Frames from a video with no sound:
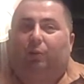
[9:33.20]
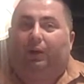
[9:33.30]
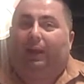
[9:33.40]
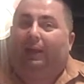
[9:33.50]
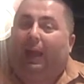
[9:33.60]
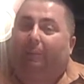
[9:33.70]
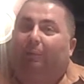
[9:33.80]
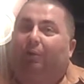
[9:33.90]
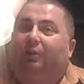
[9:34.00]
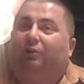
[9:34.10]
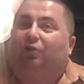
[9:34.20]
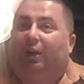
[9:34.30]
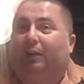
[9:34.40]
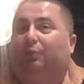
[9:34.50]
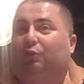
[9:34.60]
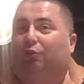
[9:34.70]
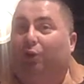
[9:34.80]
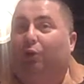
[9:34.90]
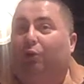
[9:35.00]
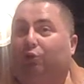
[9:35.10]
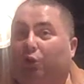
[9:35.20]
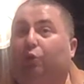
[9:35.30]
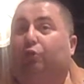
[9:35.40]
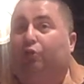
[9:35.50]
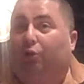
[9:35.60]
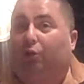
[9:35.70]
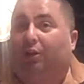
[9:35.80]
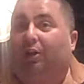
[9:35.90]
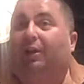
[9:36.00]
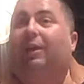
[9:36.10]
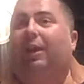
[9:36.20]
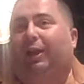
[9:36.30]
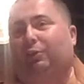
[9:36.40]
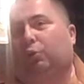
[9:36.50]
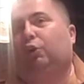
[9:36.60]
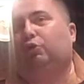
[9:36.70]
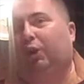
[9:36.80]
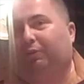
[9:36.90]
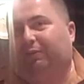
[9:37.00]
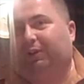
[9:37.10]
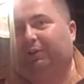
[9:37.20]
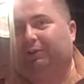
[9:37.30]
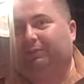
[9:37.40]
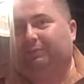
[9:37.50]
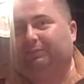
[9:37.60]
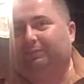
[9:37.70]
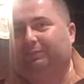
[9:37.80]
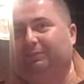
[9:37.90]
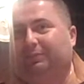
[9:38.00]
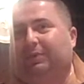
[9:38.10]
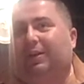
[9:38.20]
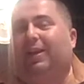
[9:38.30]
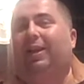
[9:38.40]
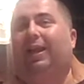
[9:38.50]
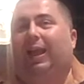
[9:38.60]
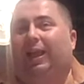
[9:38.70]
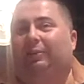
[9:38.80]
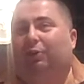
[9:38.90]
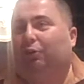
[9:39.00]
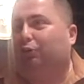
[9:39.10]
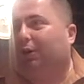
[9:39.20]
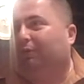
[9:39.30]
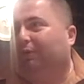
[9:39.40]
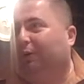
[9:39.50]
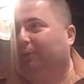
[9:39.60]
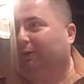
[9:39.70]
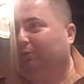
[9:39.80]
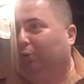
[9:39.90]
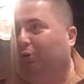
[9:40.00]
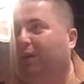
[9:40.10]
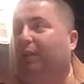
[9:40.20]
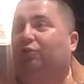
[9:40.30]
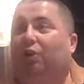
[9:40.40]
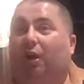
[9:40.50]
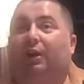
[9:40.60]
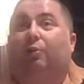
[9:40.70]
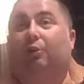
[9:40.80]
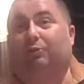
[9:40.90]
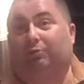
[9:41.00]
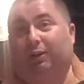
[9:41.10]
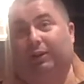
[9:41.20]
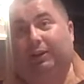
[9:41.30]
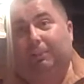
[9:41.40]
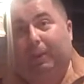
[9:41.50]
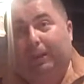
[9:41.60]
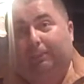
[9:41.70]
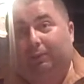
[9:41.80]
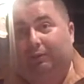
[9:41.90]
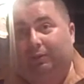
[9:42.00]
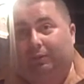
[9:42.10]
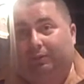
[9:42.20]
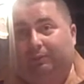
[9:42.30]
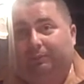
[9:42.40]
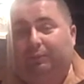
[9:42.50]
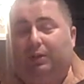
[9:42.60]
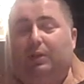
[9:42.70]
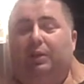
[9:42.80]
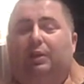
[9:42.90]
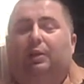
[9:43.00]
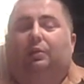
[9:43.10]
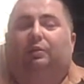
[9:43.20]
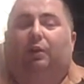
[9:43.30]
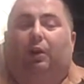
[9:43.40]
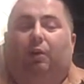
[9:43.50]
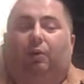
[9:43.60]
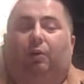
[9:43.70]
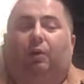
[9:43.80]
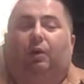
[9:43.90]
What had happened was Joe Zadroga had called John Field and told John Field my story, and John had also read it in the paper. So